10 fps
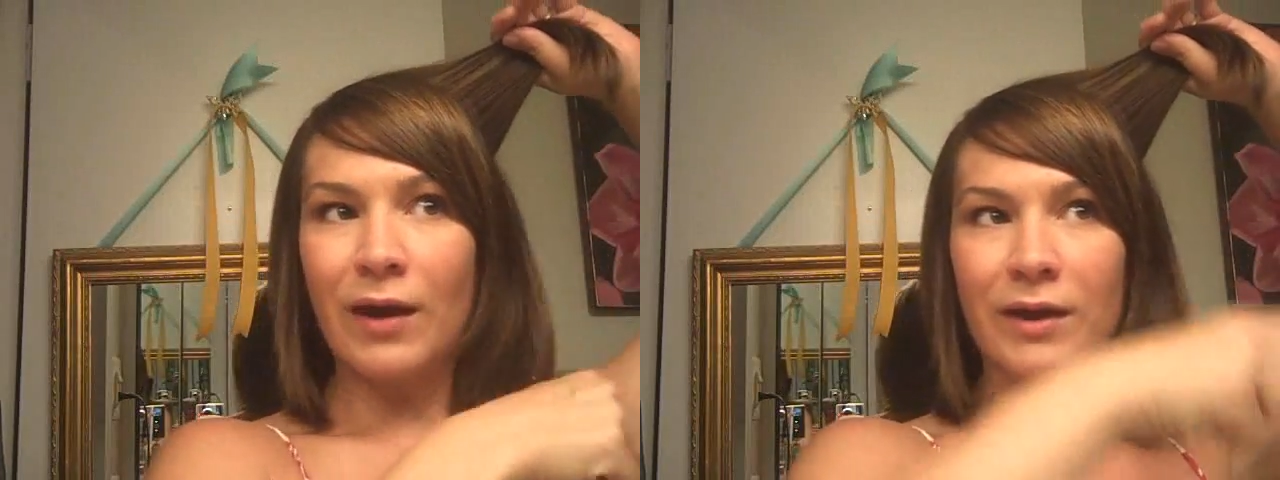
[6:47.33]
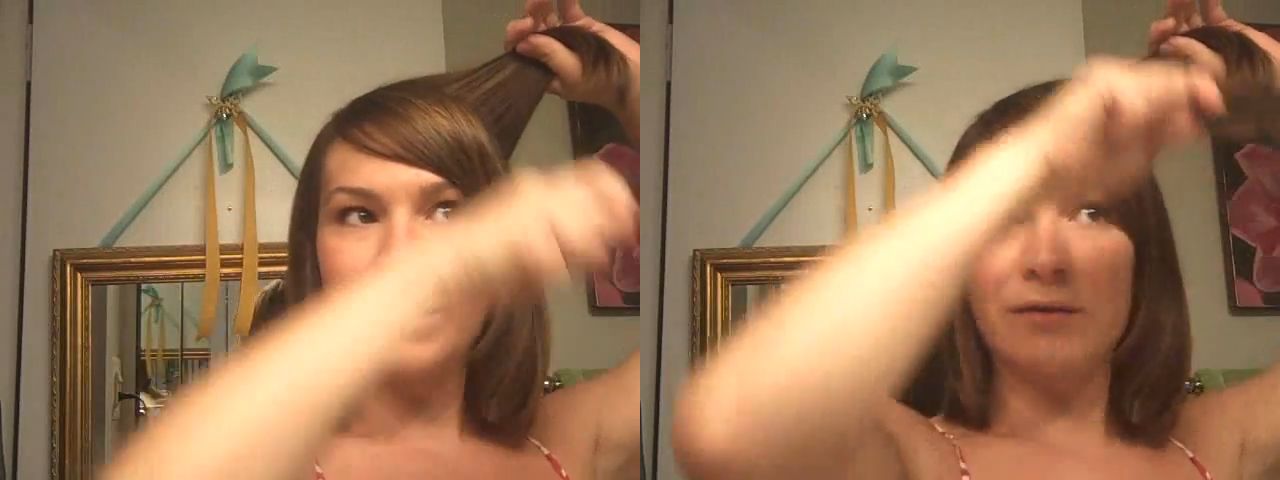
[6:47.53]

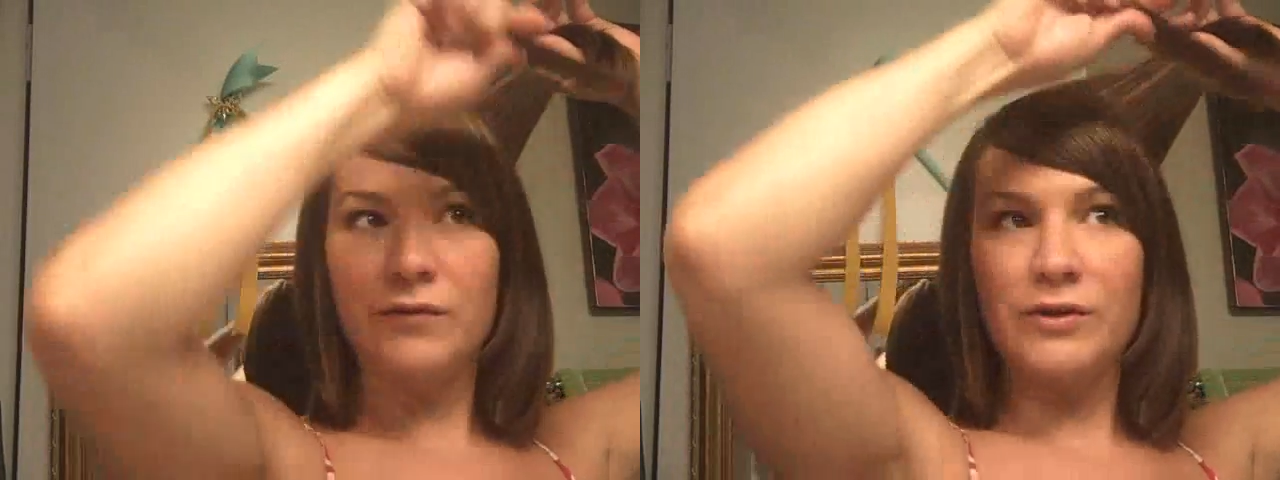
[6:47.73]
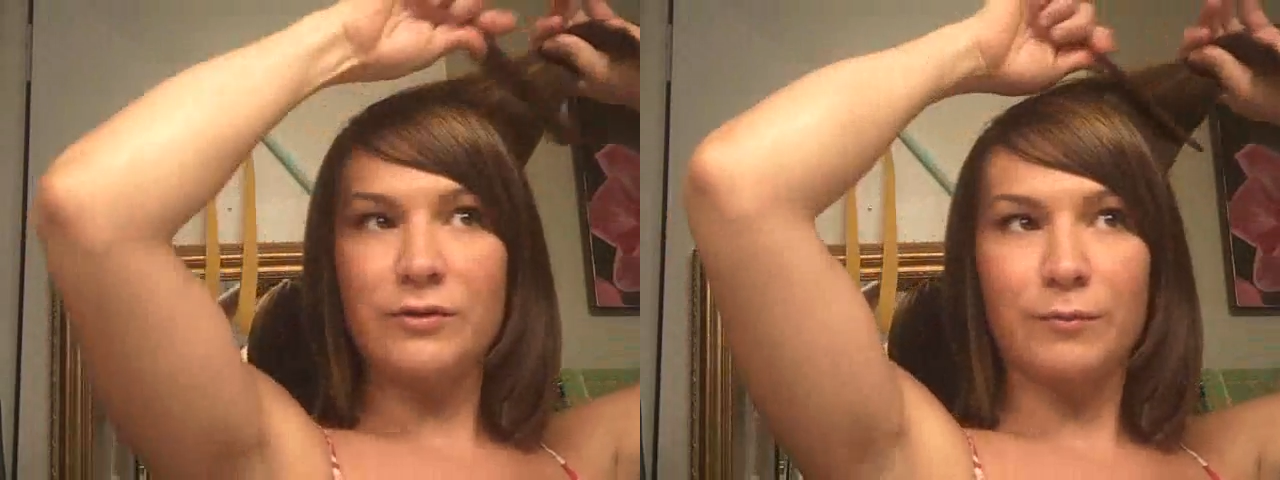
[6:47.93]
I had to
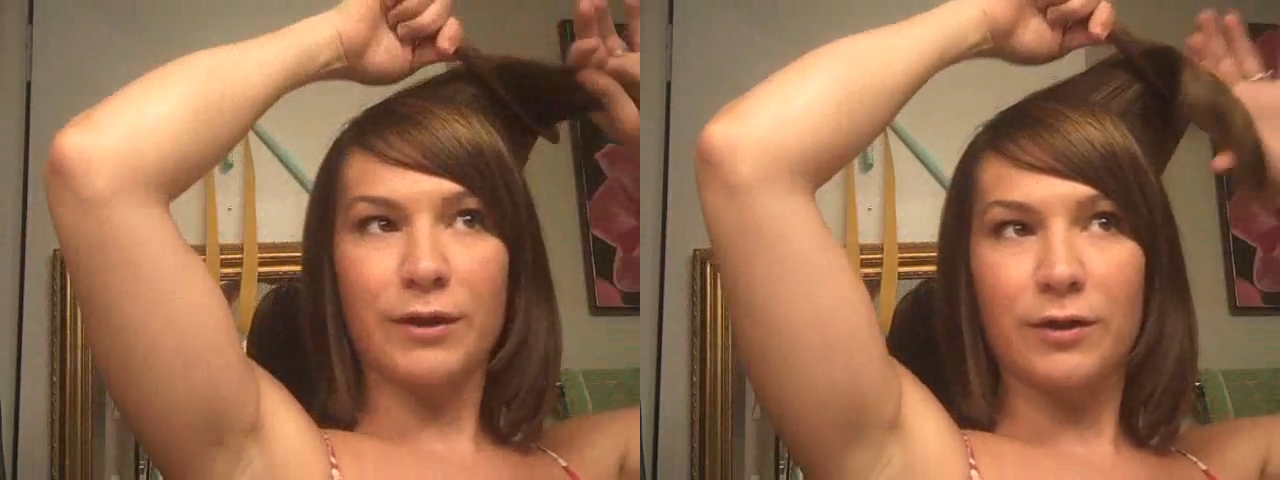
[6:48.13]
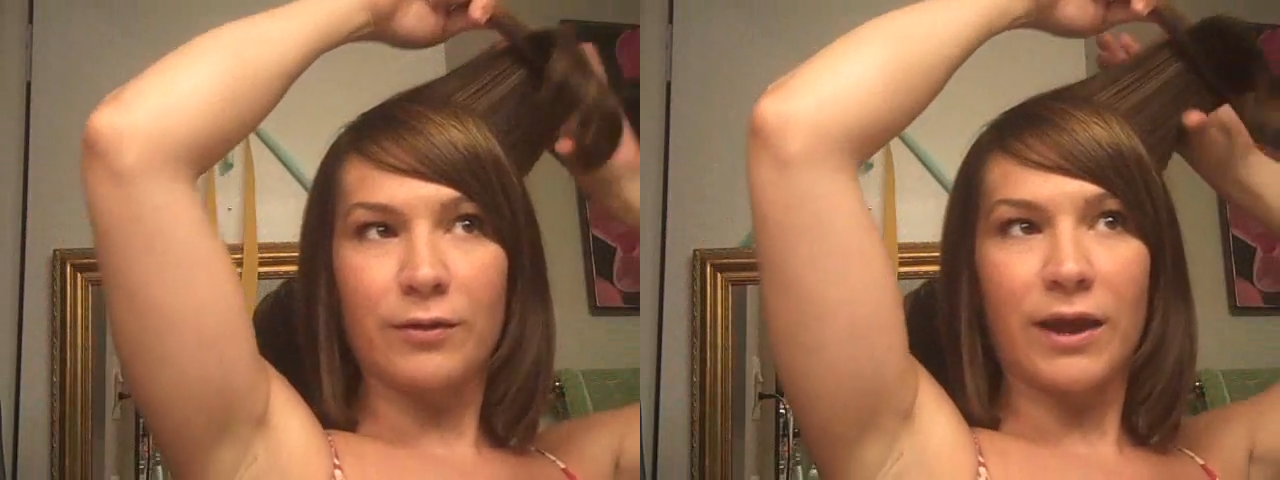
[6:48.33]
convince him,
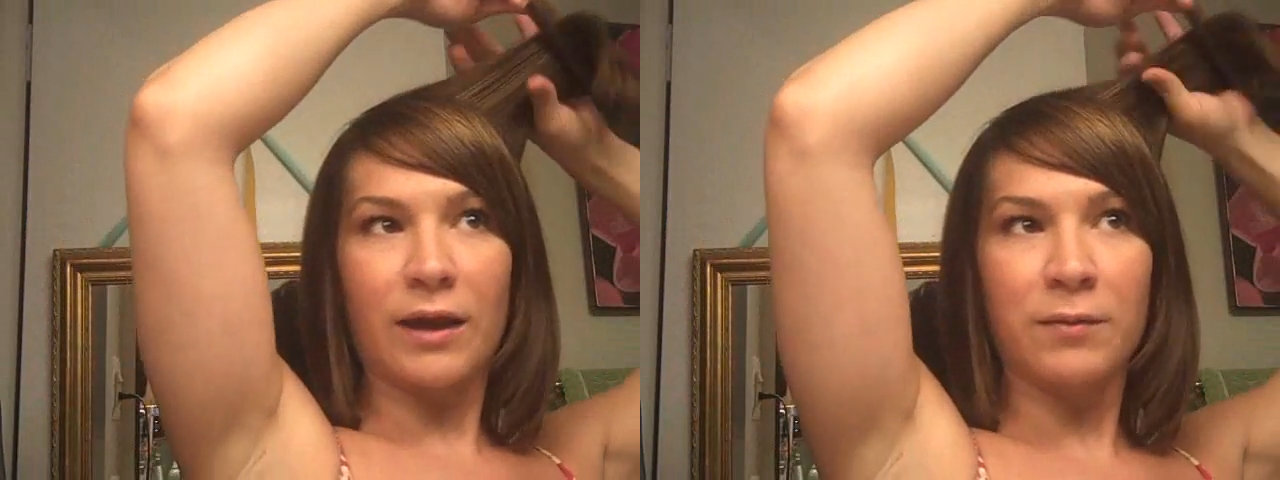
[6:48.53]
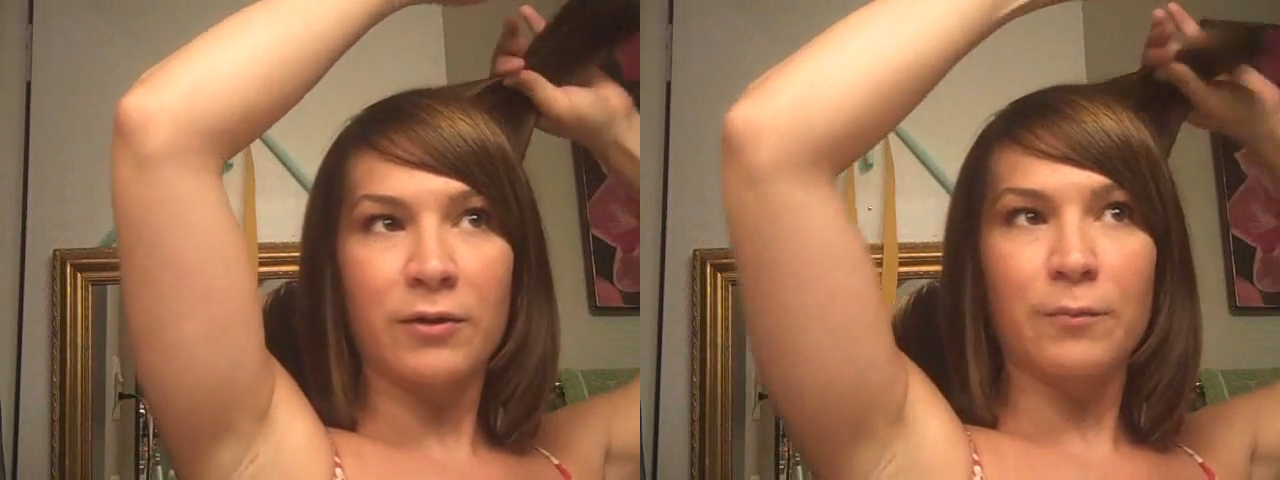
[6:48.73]
like,
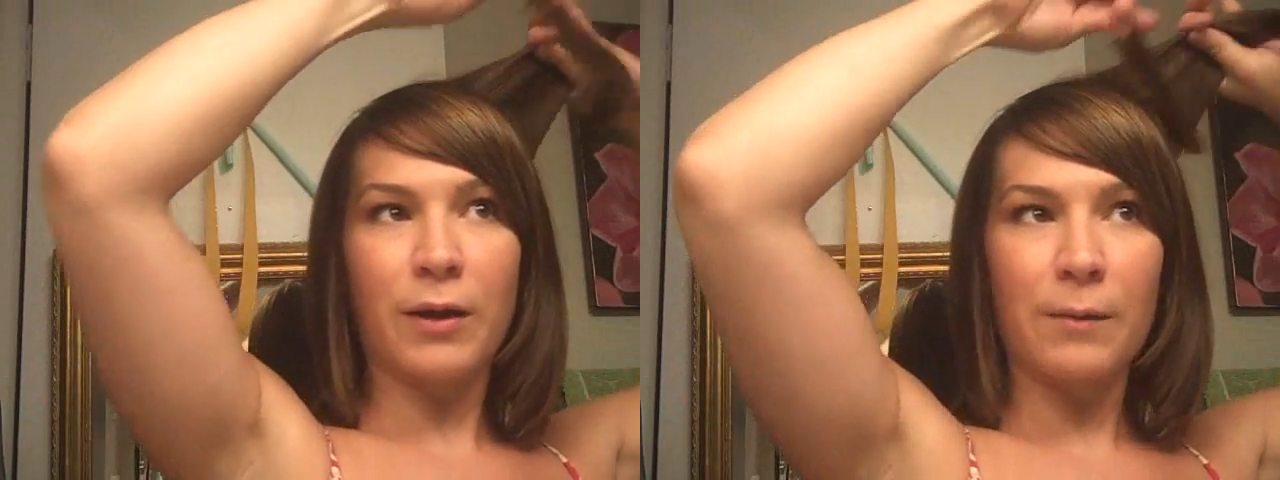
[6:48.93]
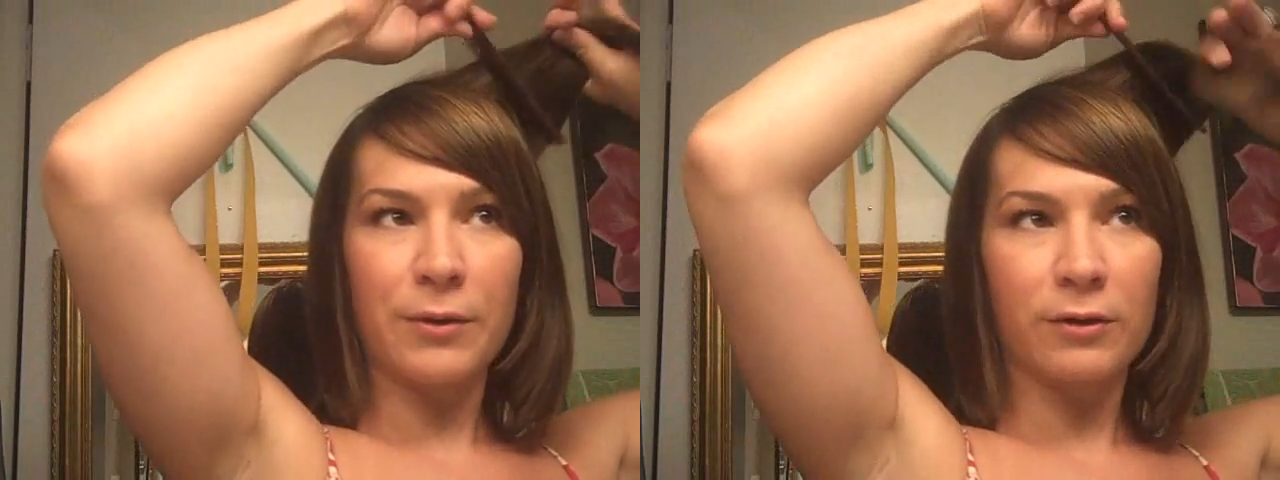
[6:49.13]
came here to
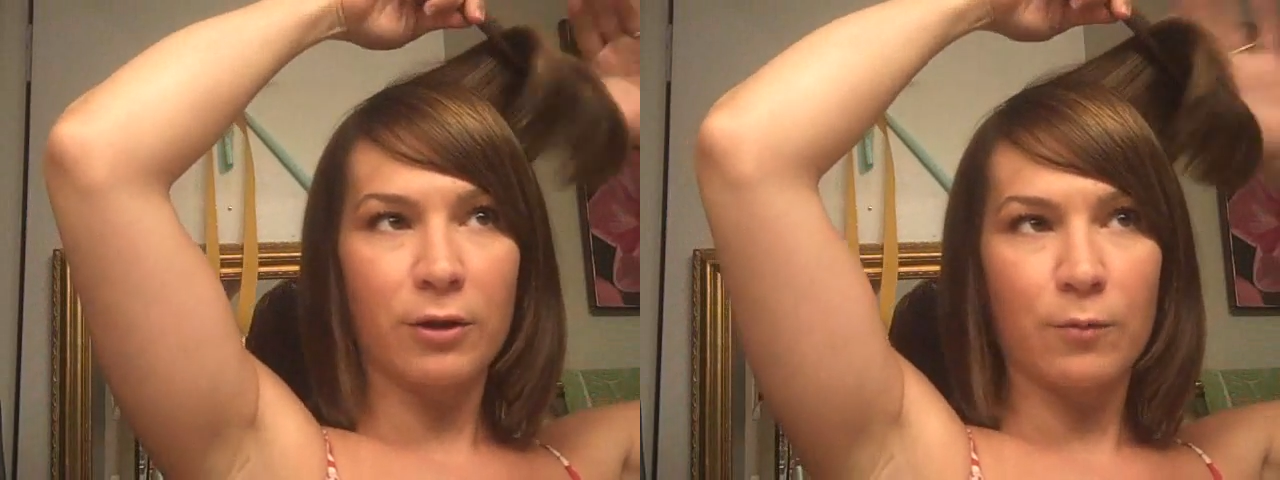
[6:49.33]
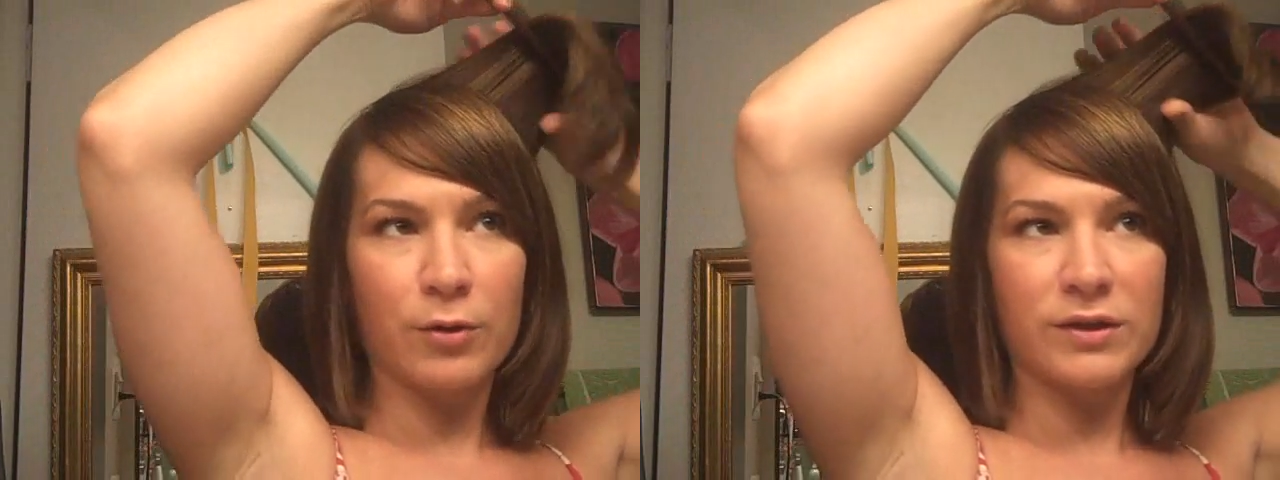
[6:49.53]
buy a pair of
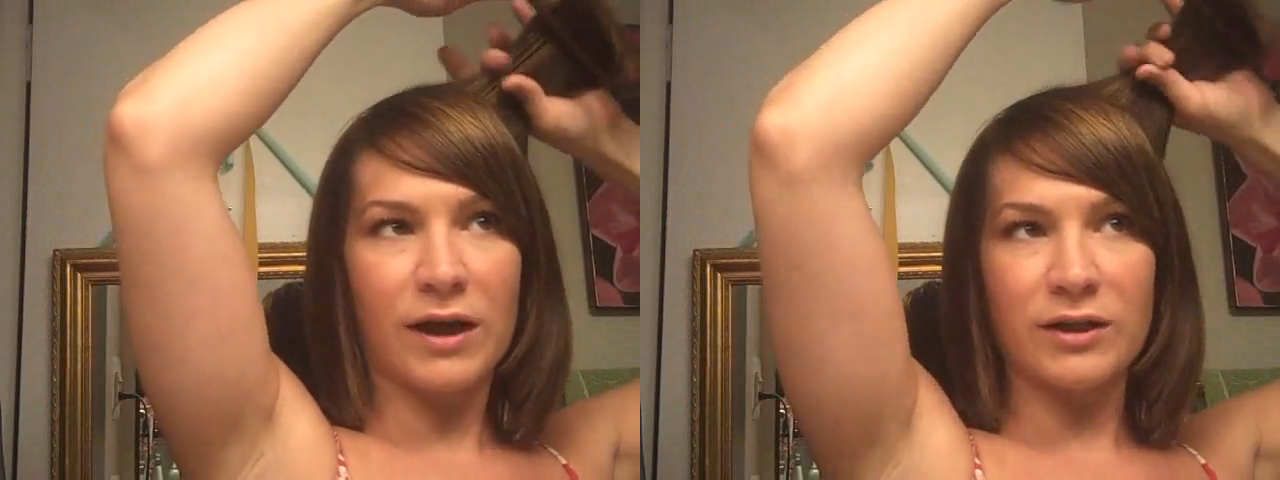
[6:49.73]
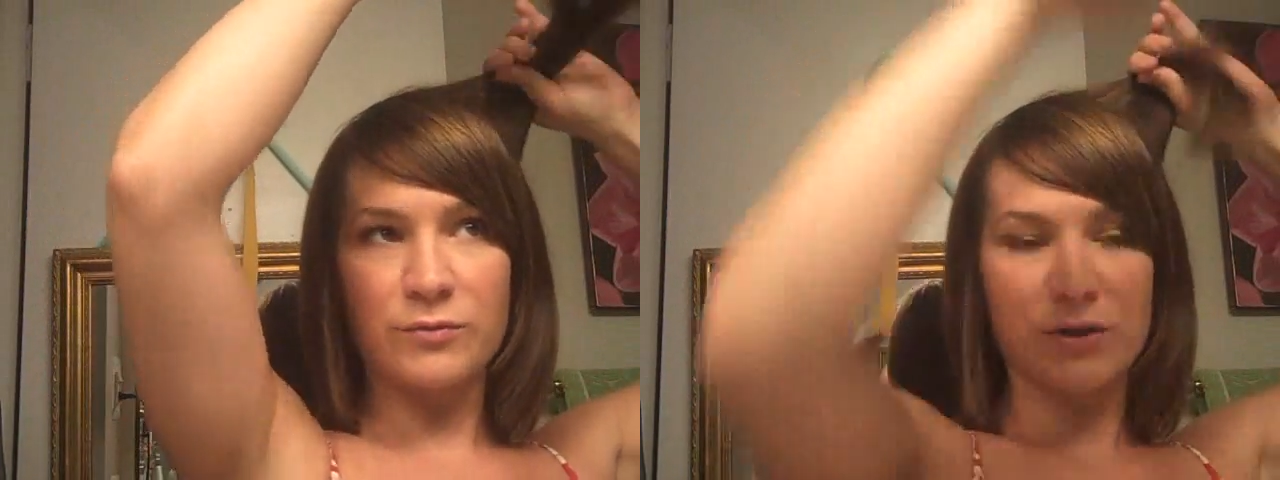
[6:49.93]
Louboutins.